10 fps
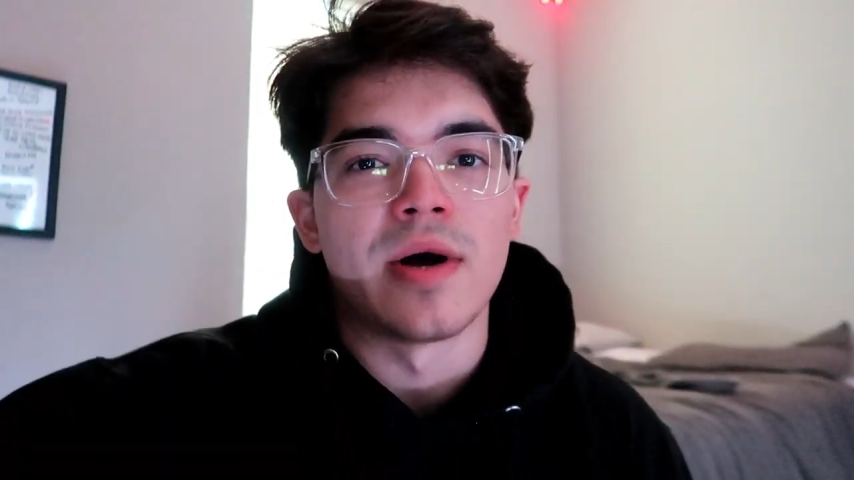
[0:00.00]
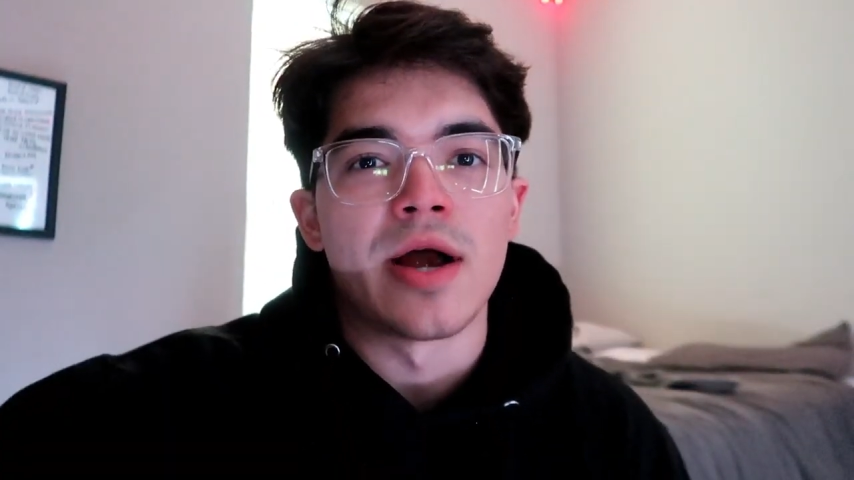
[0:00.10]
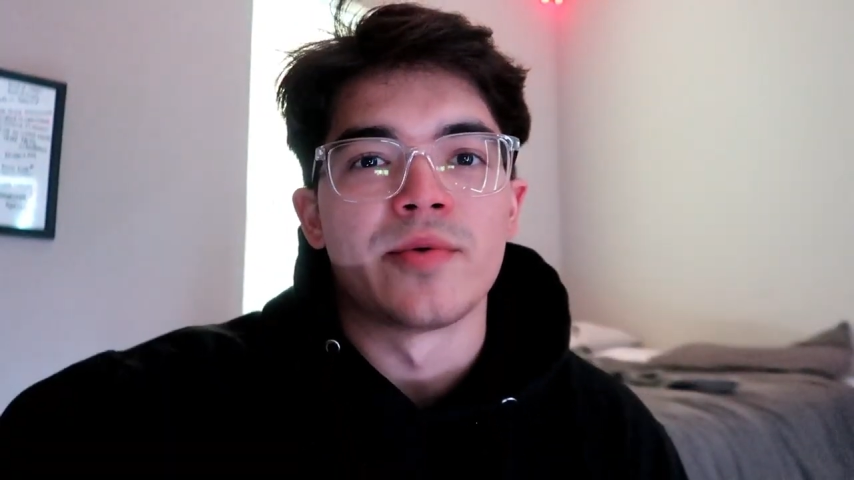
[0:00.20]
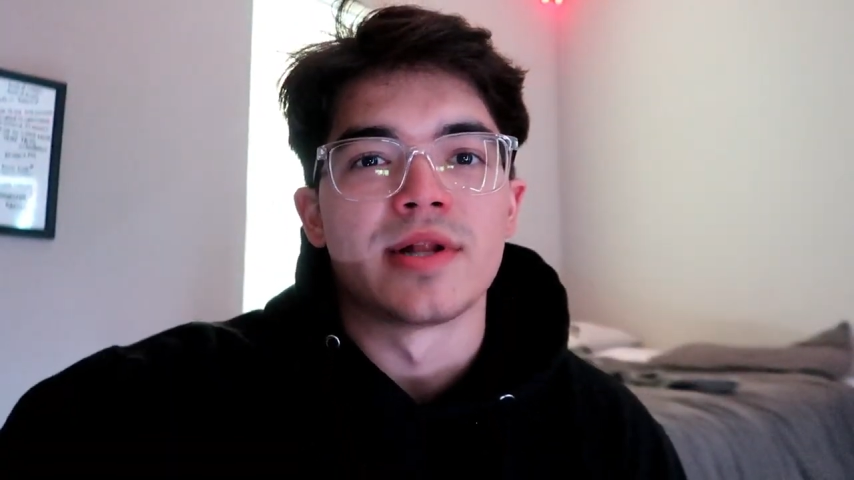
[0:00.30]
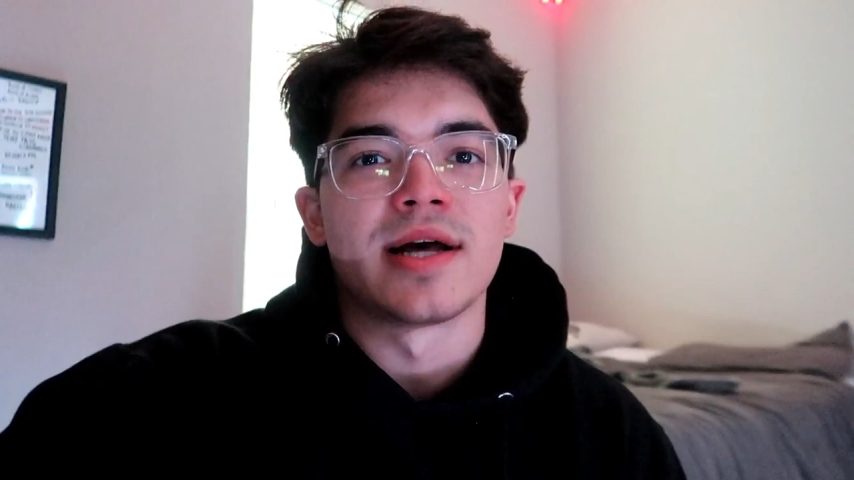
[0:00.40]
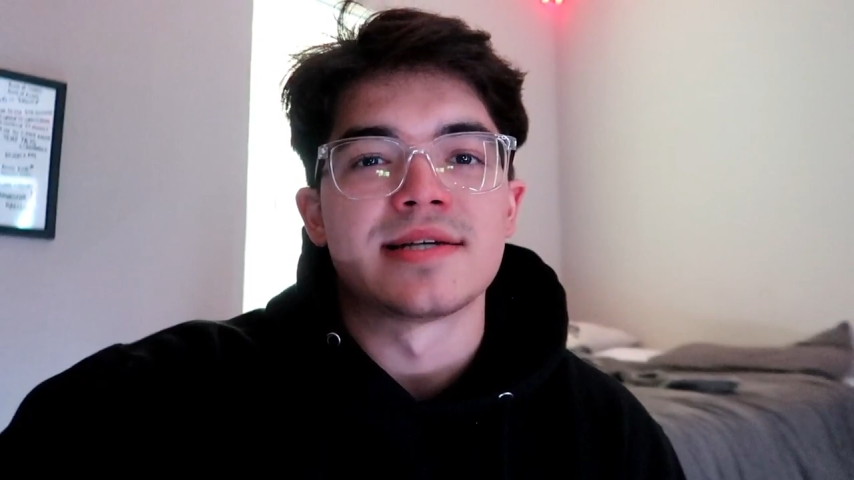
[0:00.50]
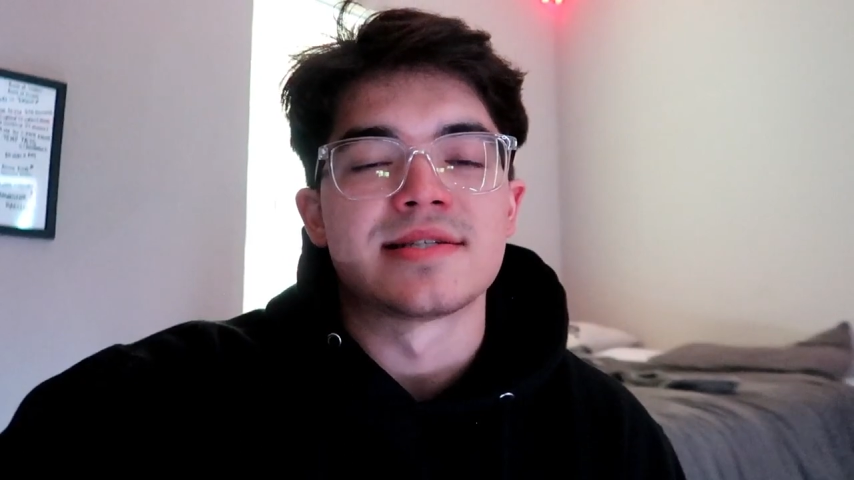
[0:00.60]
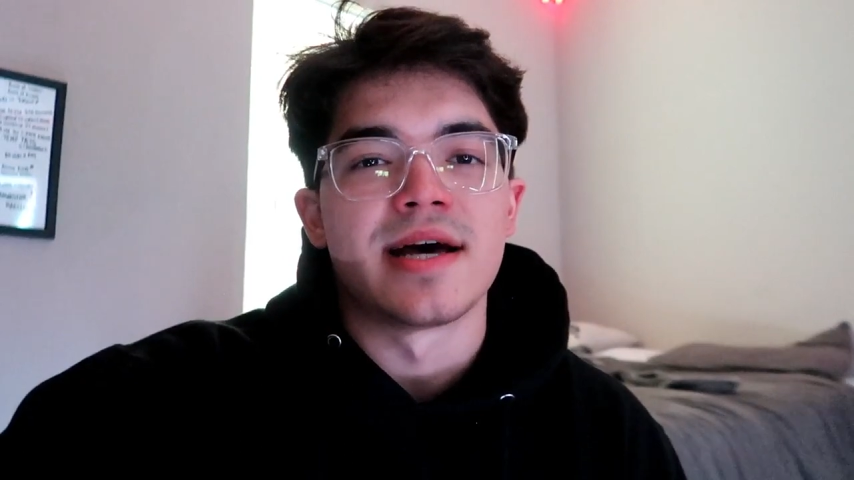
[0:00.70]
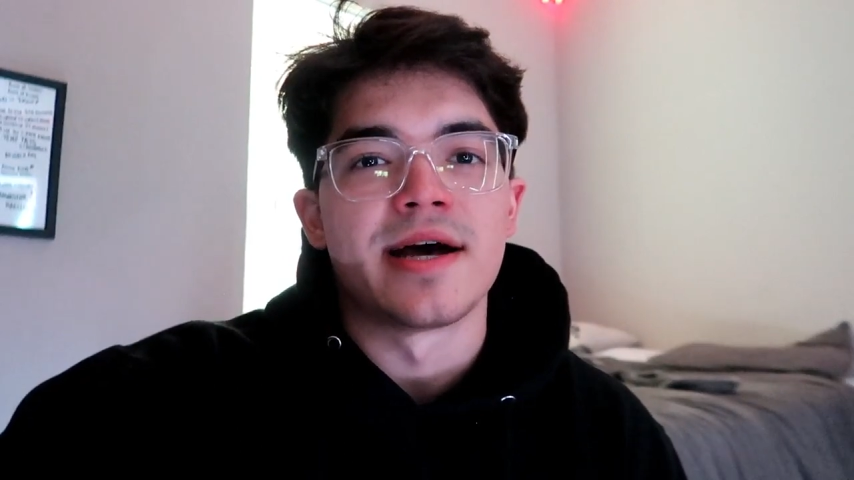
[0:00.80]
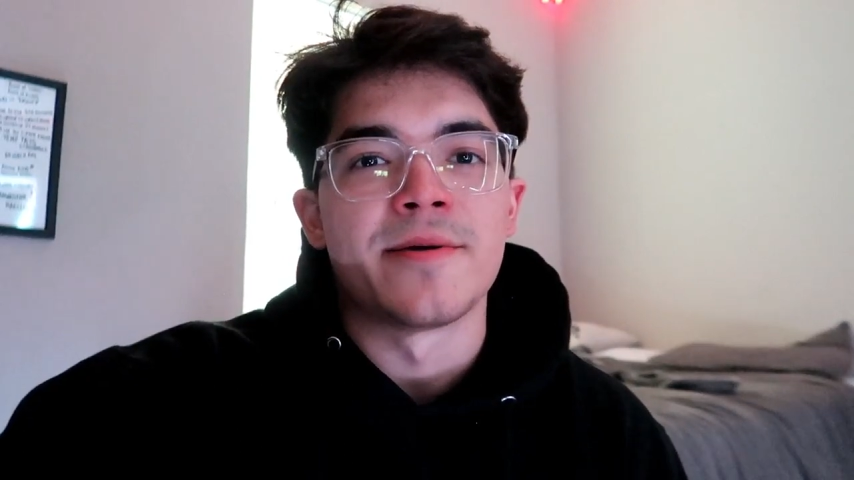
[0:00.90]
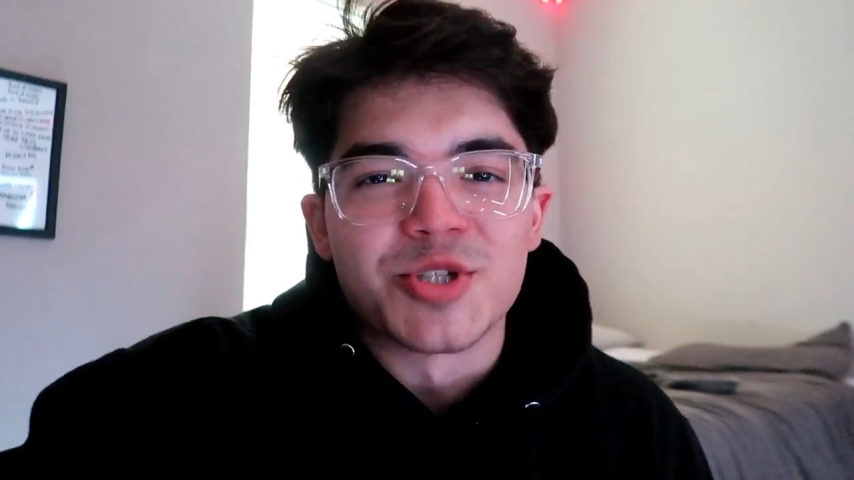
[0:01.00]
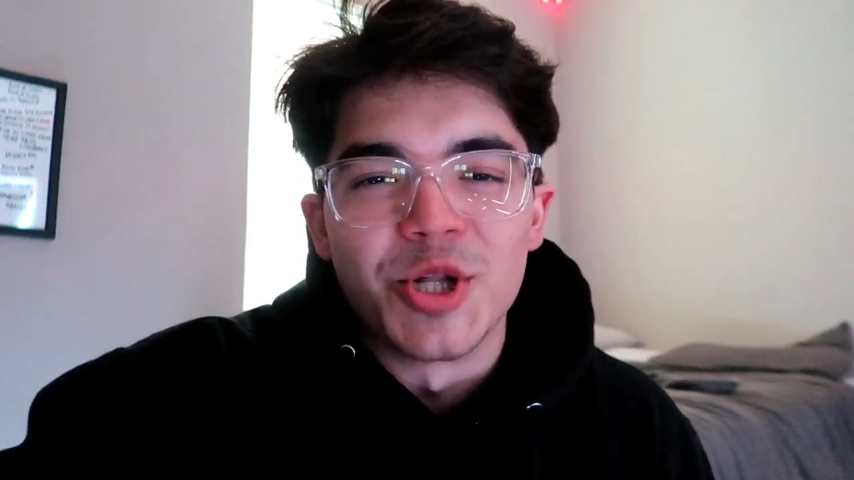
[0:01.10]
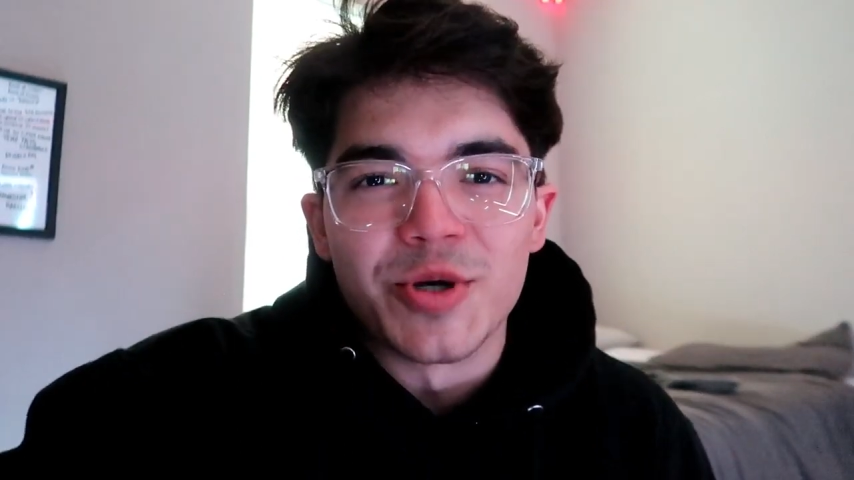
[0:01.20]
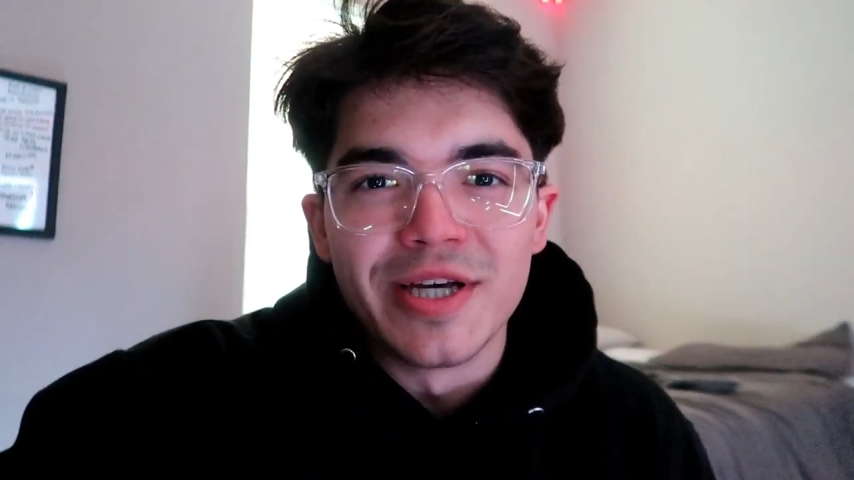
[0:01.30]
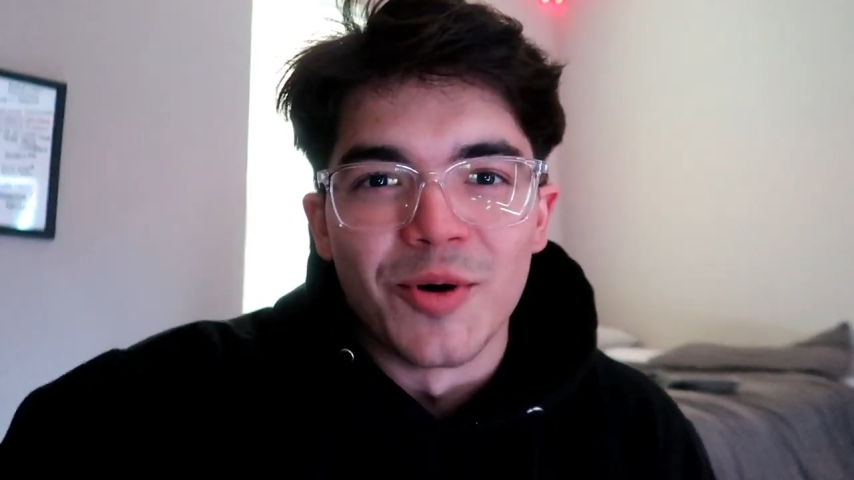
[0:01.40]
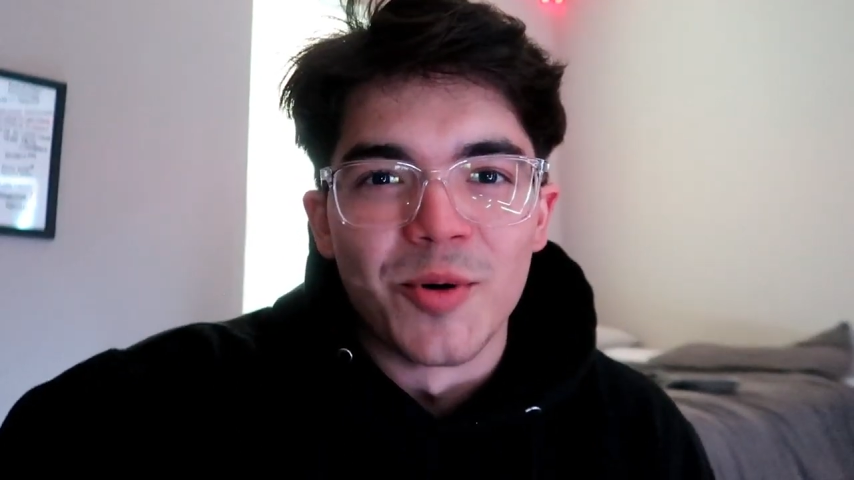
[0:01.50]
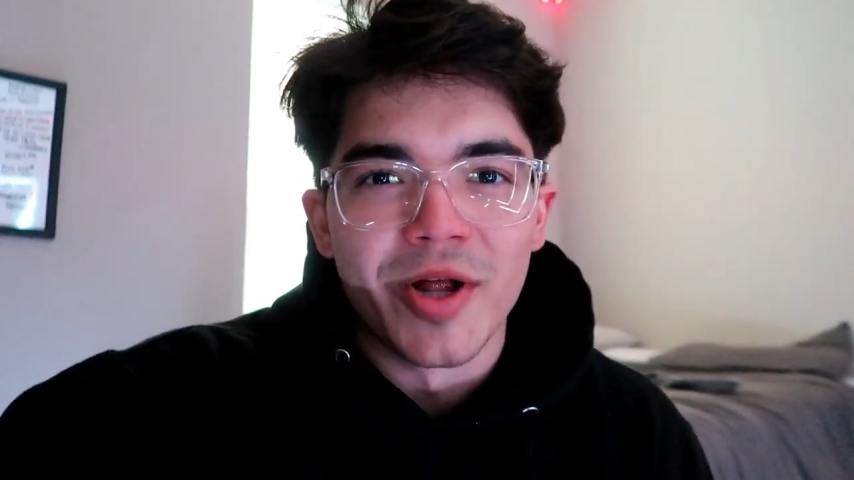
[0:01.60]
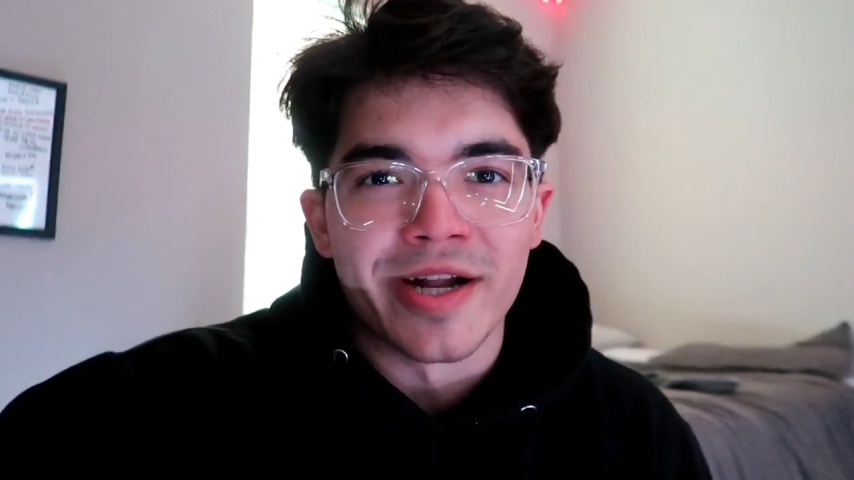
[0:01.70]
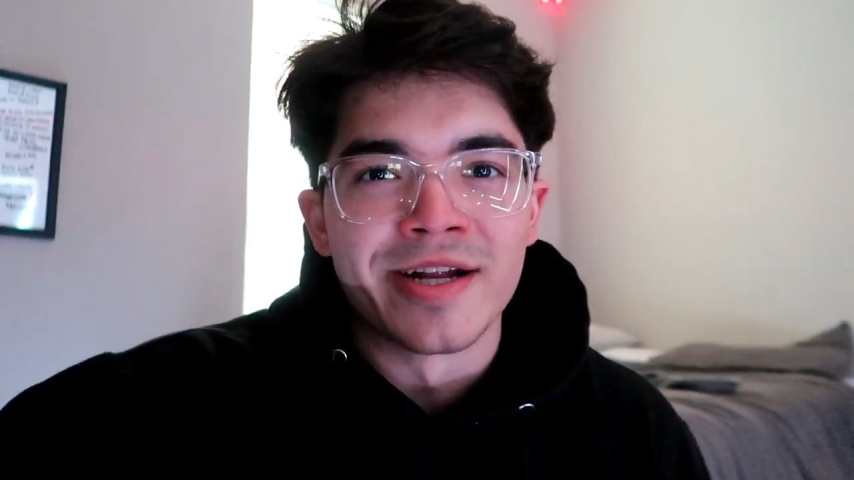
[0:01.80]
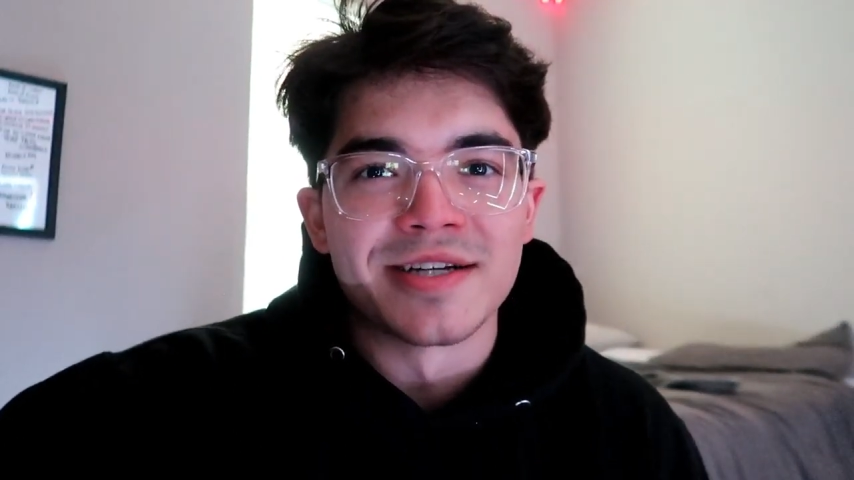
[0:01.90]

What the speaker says: I realized that it's low-key a whole lot of